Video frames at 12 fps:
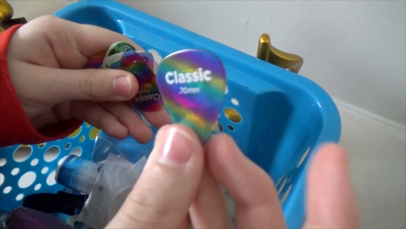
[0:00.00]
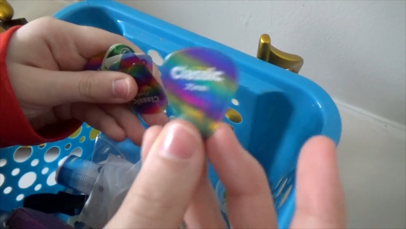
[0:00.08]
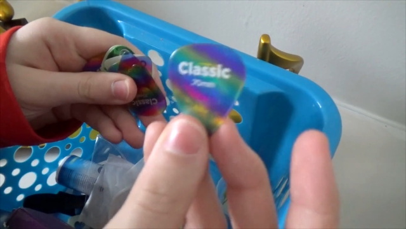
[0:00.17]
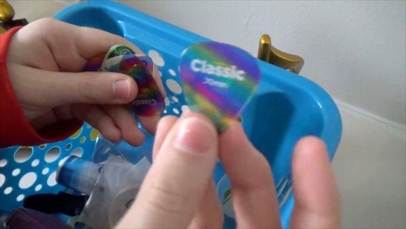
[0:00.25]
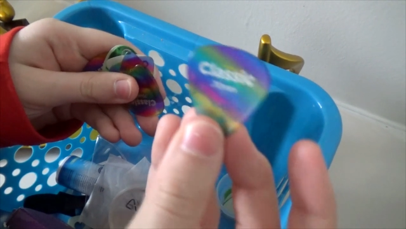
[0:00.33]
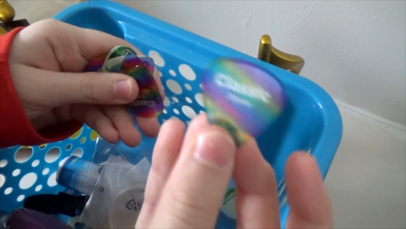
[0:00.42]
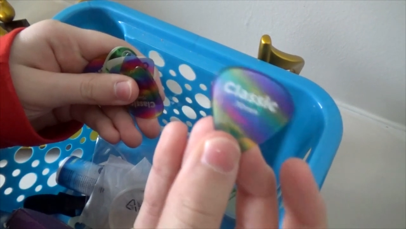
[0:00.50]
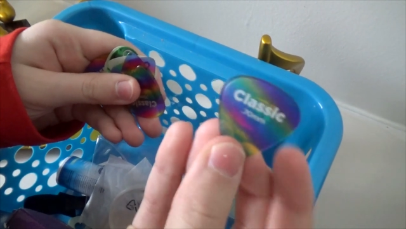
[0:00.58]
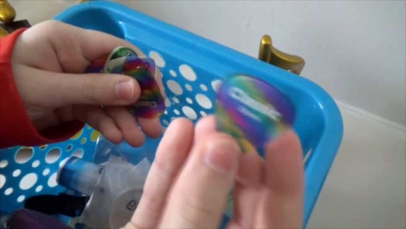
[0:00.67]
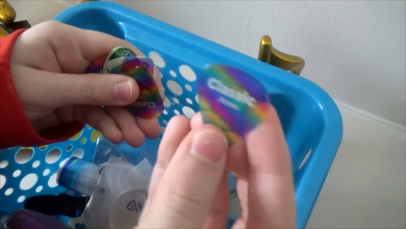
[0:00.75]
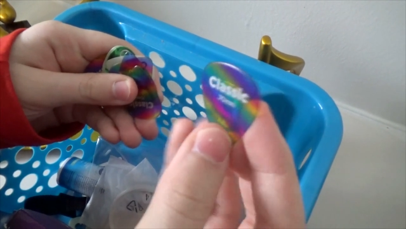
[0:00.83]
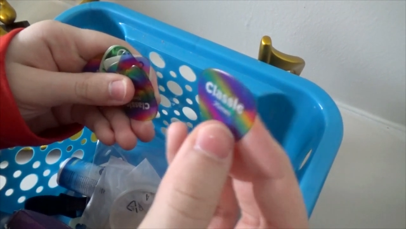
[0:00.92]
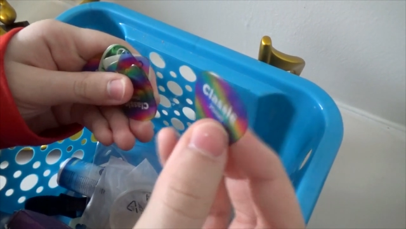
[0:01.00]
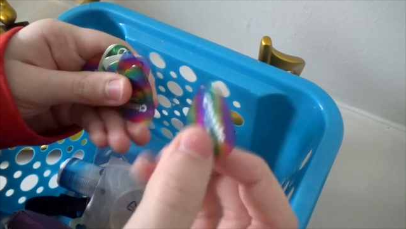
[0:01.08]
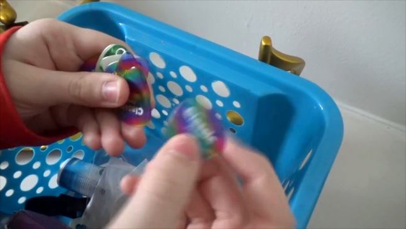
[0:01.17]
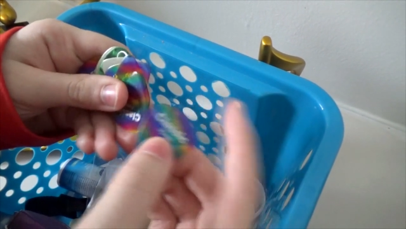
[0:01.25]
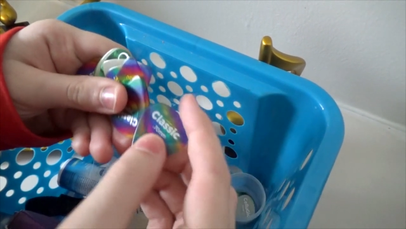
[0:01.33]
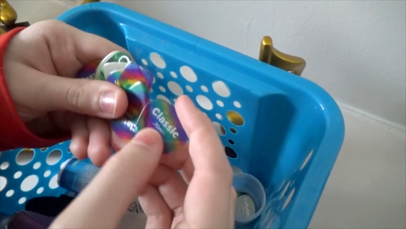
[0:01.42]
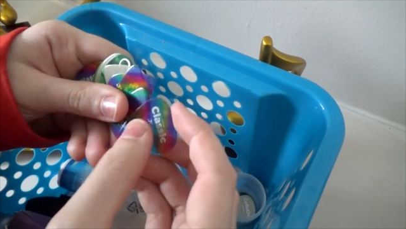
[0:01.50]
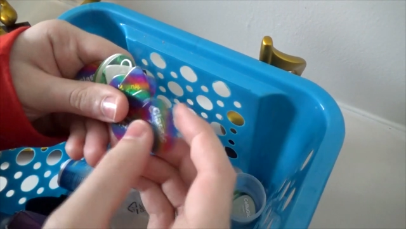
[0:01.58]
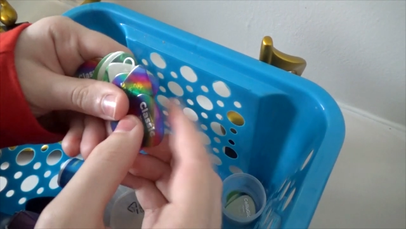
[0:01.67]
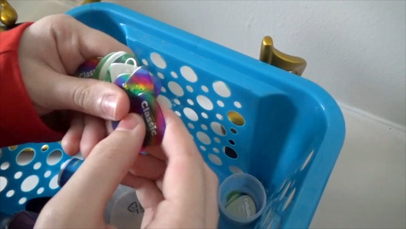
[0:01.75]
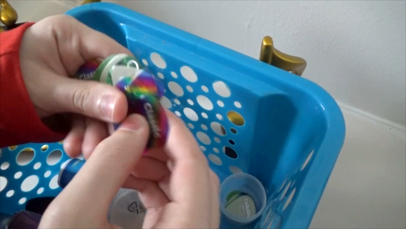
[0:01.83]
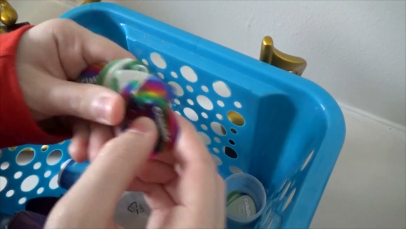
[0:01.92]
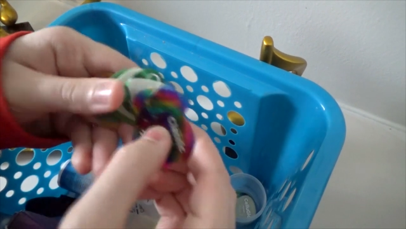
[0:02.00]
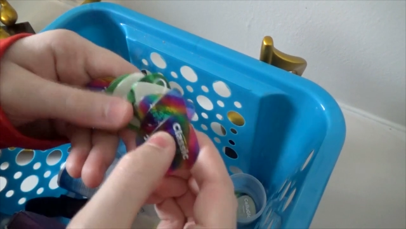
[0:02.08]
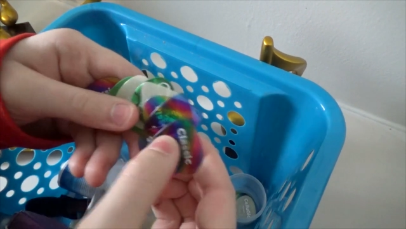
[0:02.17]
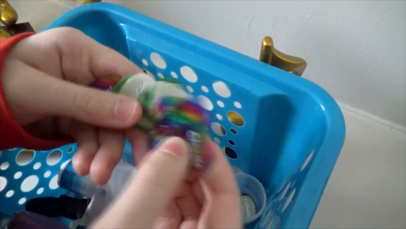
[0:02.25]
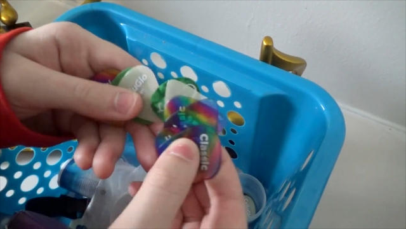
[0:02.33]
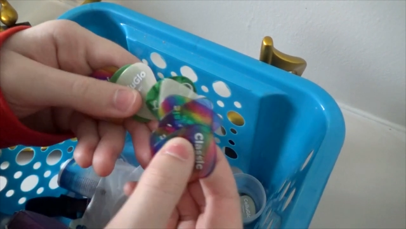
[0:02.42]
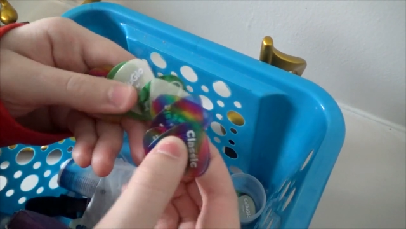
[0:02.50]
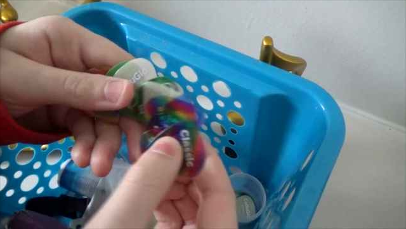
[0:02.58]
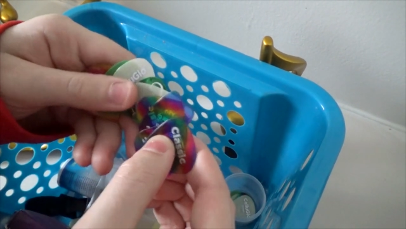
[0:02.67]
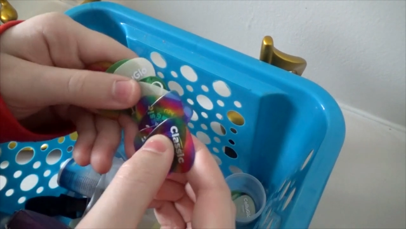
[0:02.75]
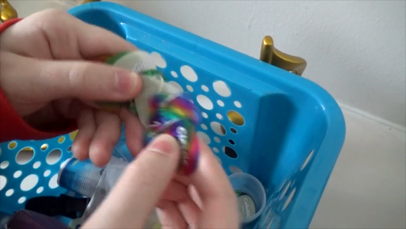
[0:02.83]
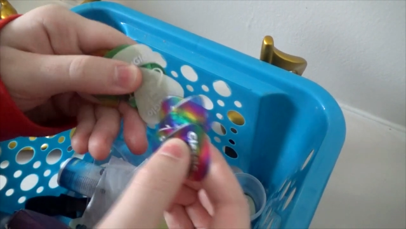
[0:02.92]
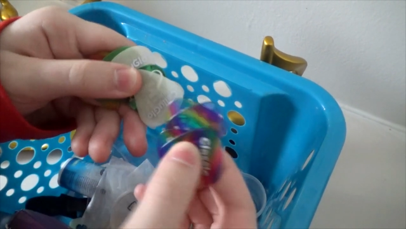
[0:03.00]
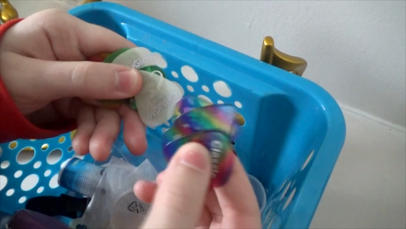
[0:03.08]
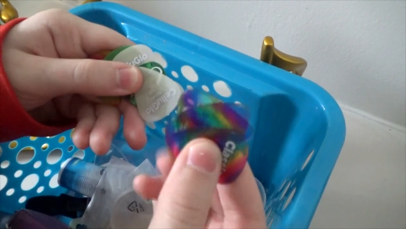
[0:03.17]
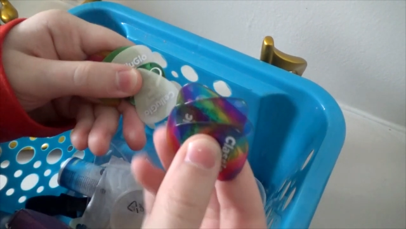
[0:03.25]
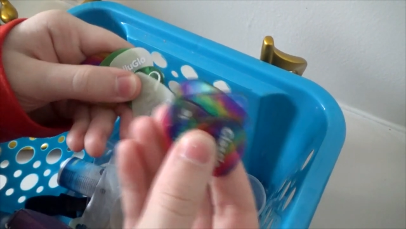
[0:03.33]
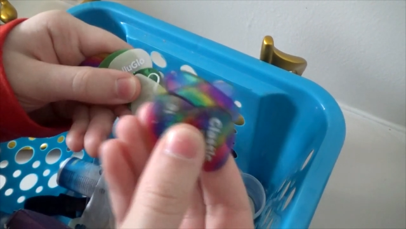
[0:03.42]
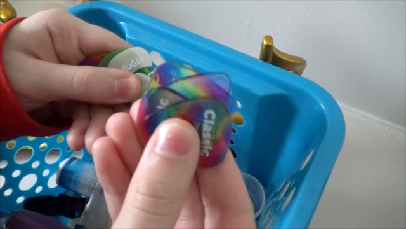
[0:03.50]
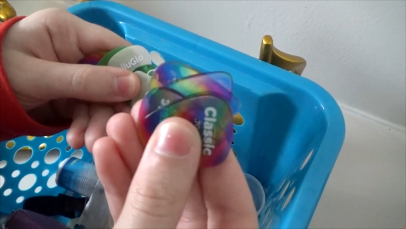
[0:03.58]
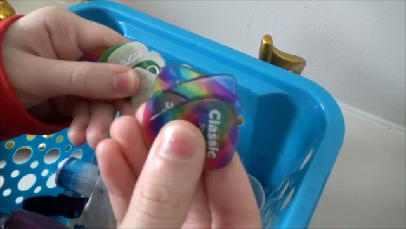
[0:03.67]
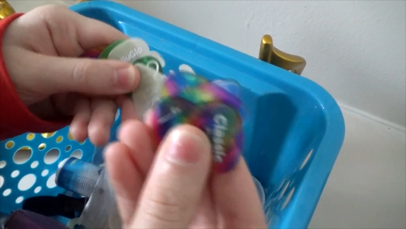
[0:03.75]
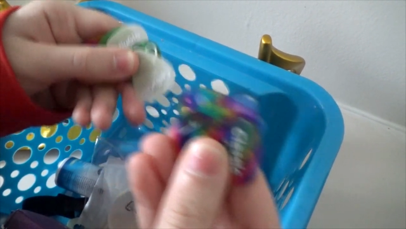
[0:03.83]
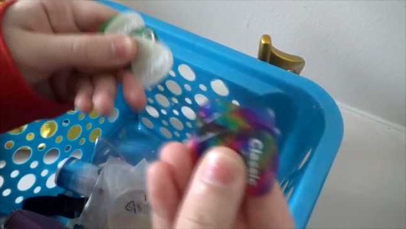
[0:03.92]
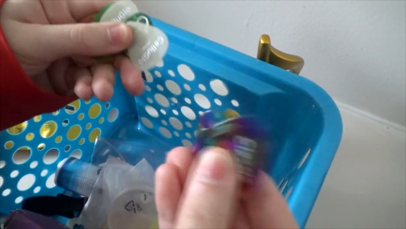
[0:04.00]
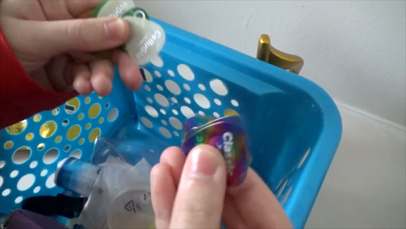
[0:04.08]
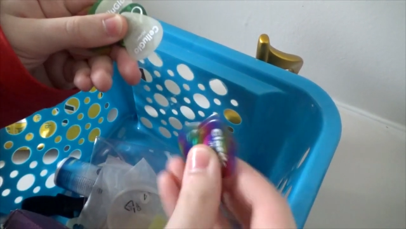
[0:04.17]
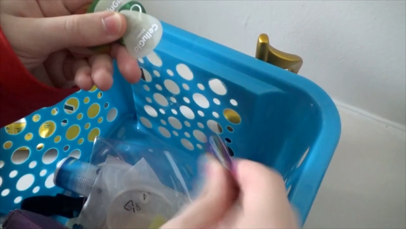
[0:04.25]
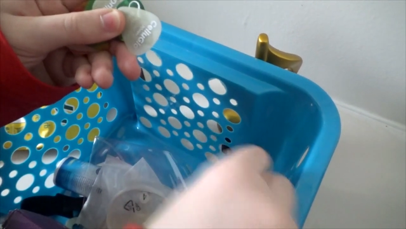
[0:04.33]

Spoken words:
[unreadable: no face in view]